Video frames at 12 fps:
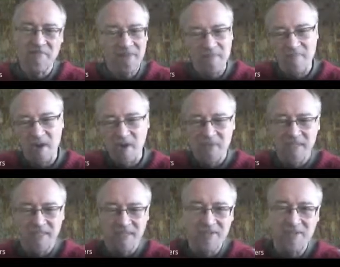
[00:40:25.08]

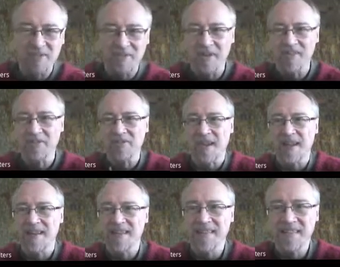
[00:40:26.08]
moment on your
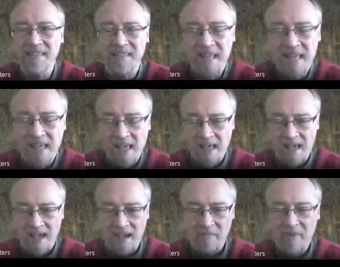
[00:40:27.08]
calendar.
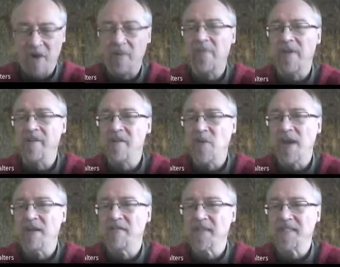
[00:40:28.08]
I'm very
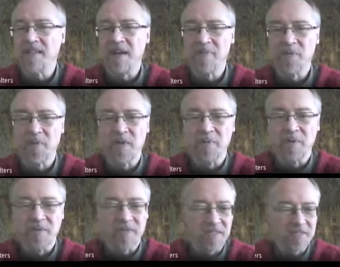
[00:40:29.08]
aware of the time as well,
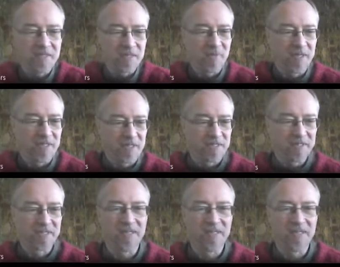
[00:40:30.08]
because you're supposed to start.